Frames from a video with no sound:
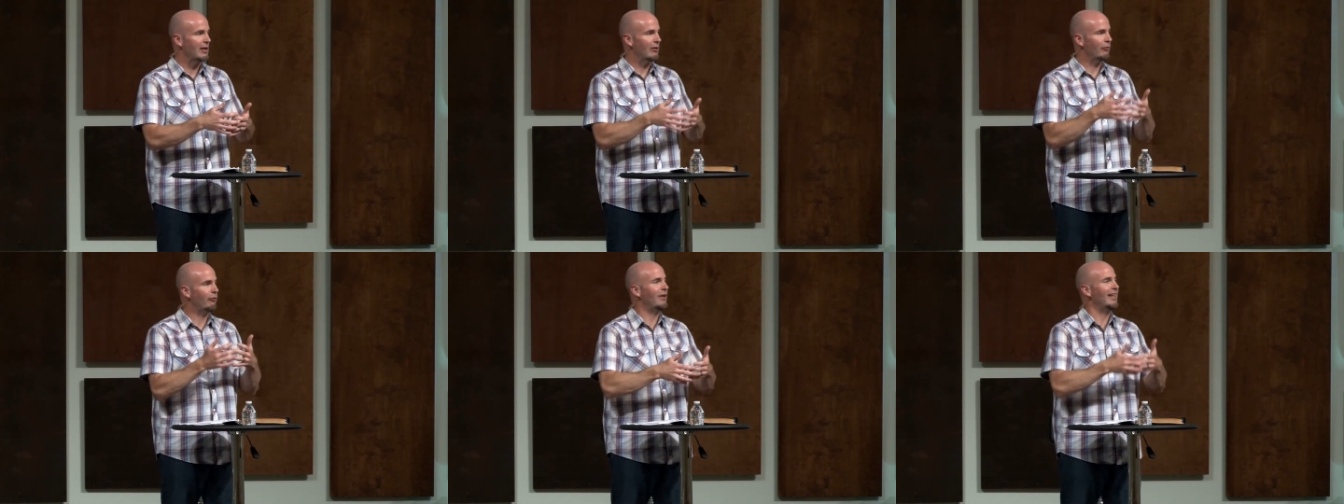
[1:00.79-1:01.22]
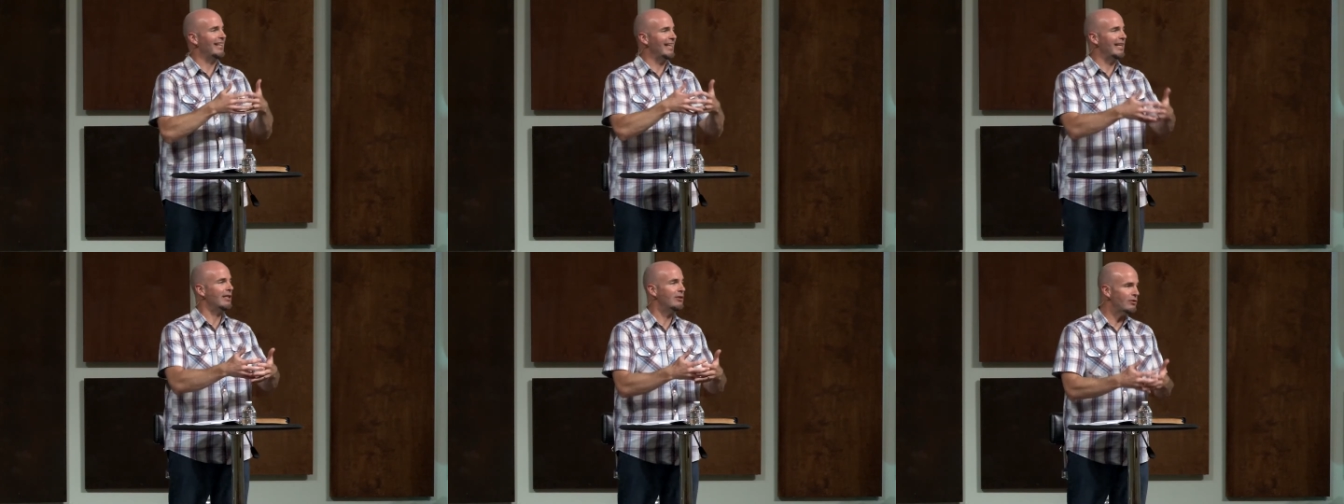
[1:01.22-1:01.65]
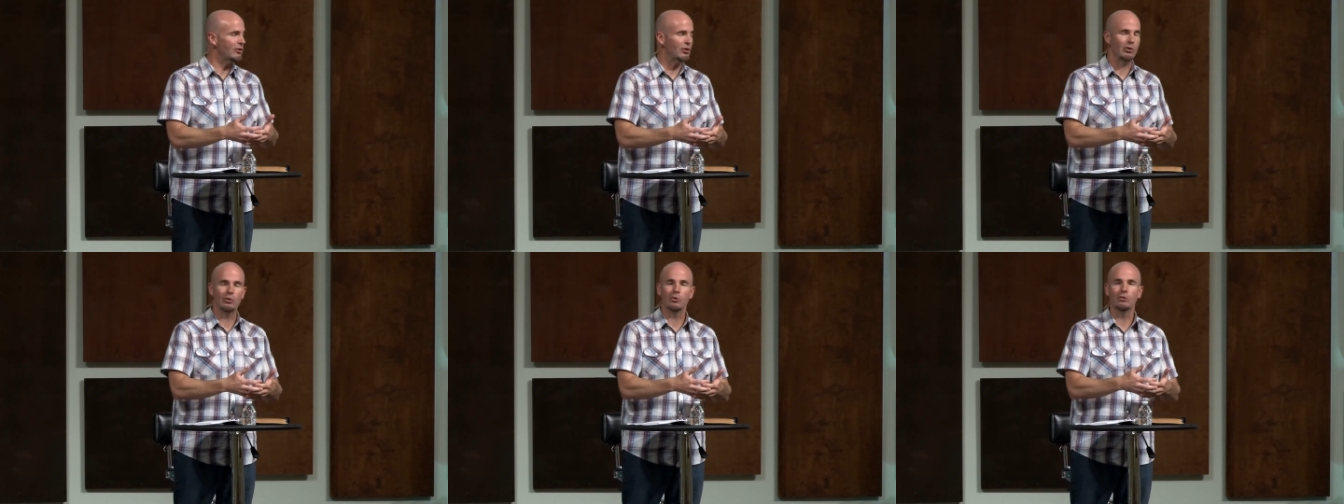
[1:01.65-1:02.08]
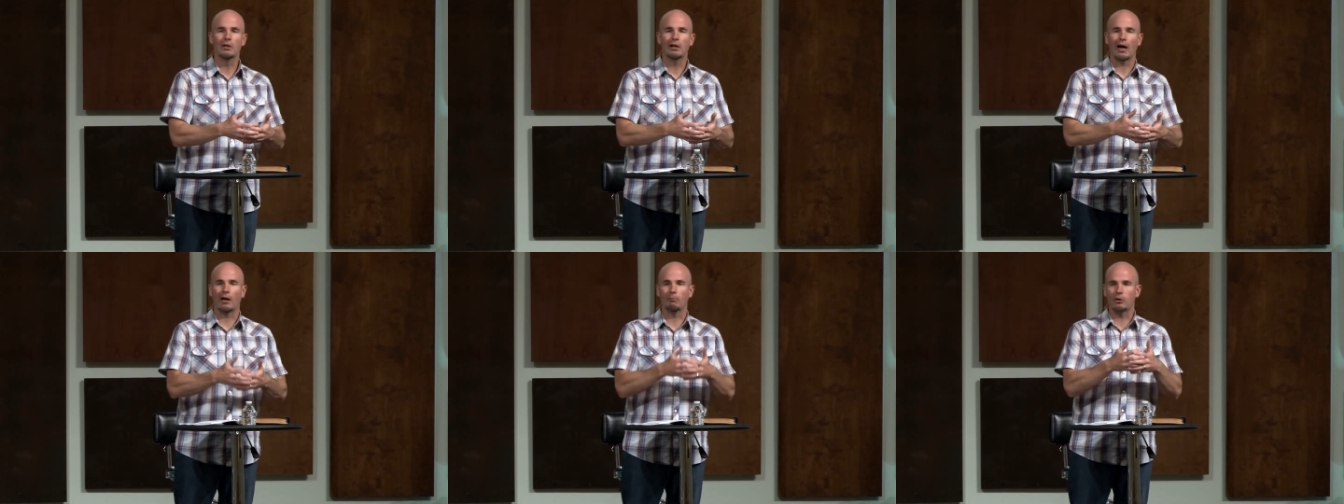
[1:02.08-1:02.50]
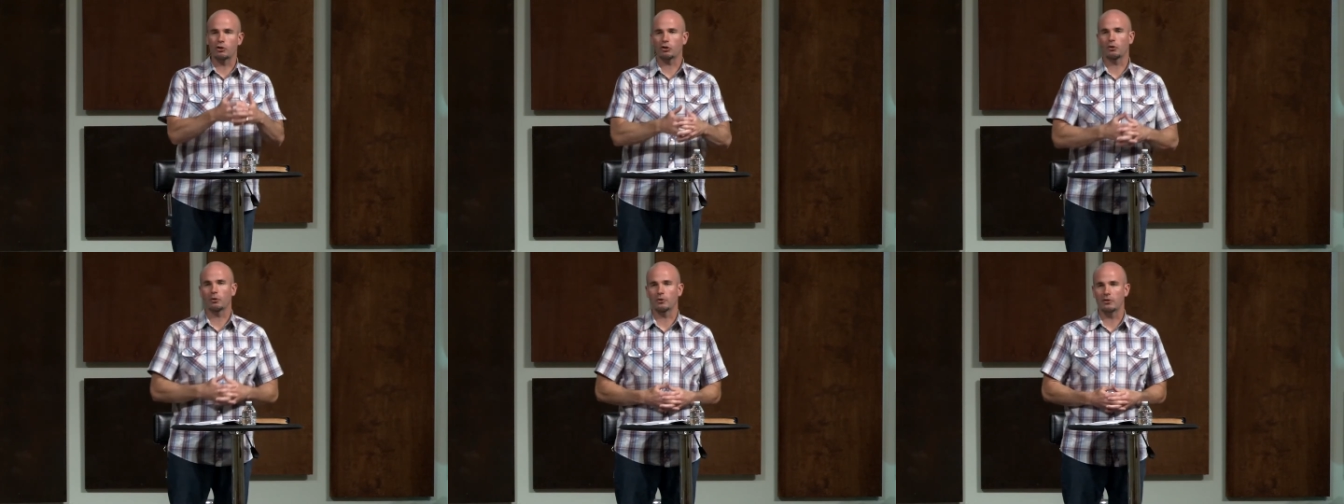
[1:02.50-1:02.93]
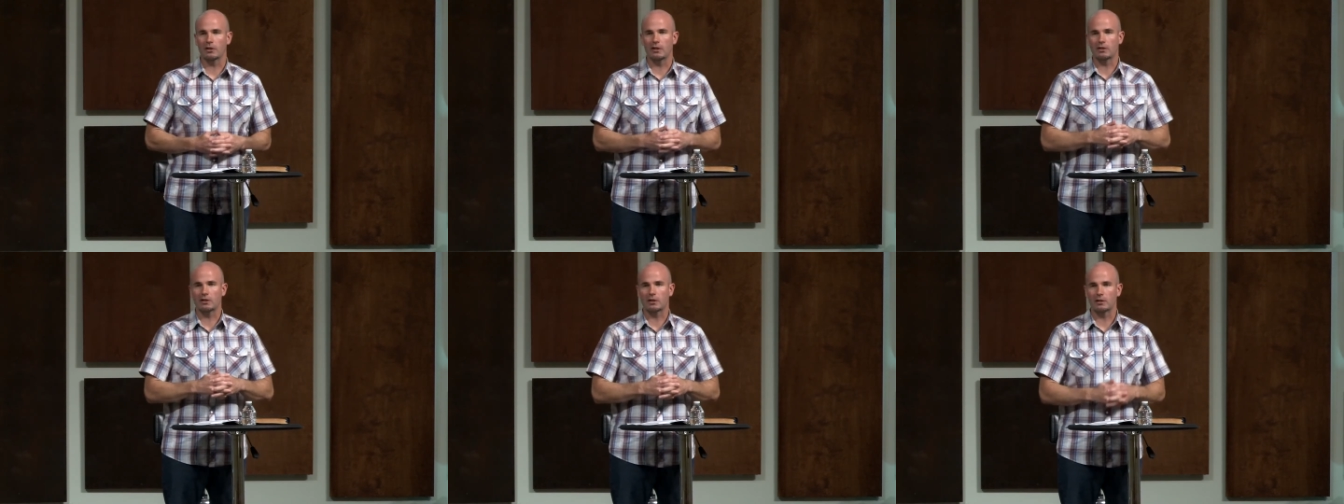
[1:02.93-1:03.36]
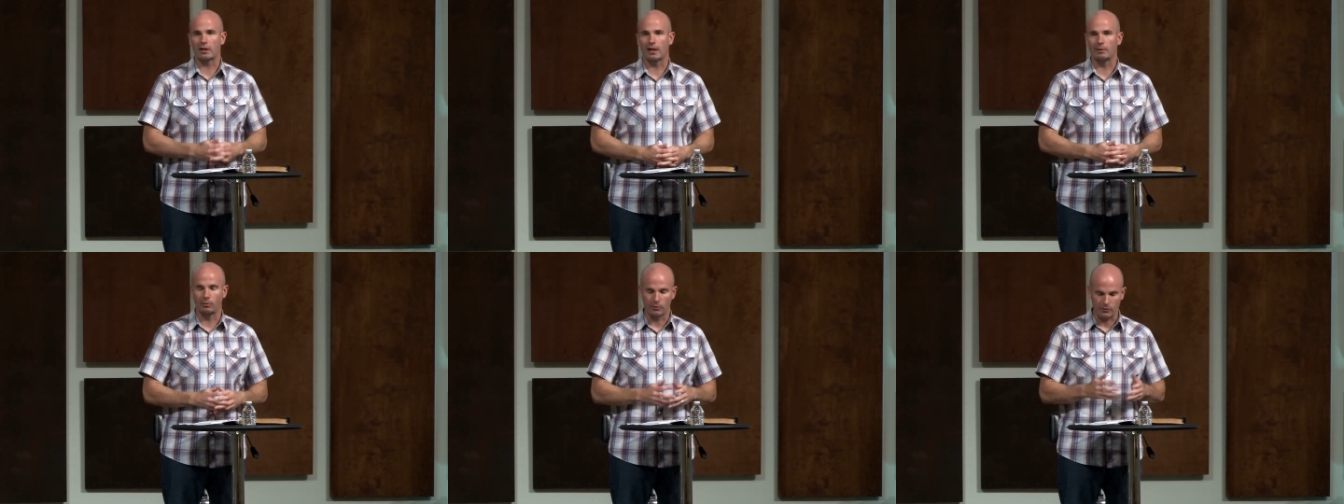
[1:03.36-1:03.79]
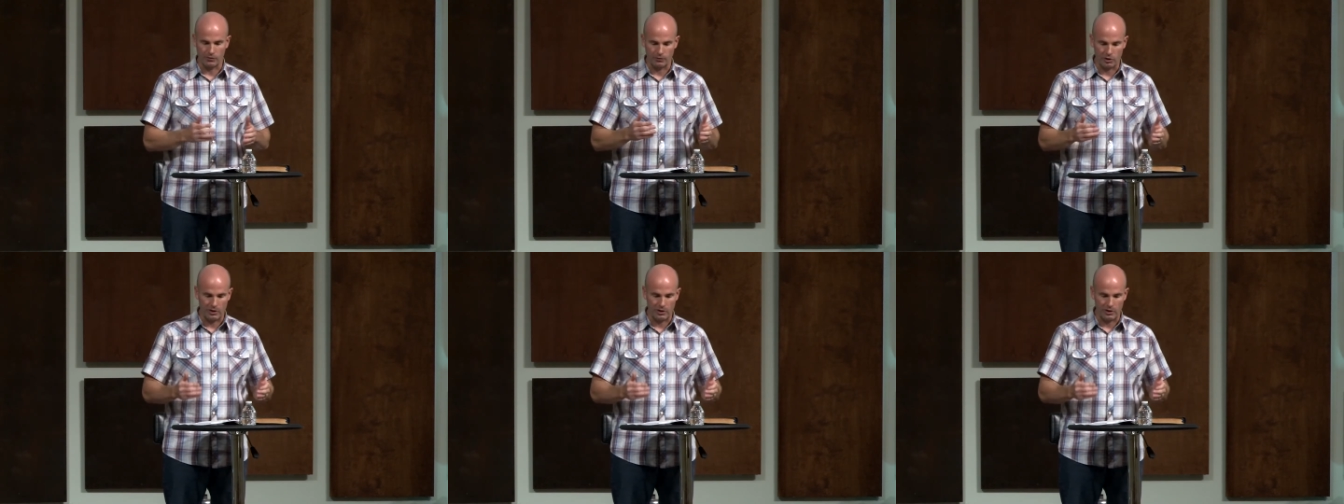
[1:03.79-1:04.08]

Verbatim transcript: fit into our maturity as disciples of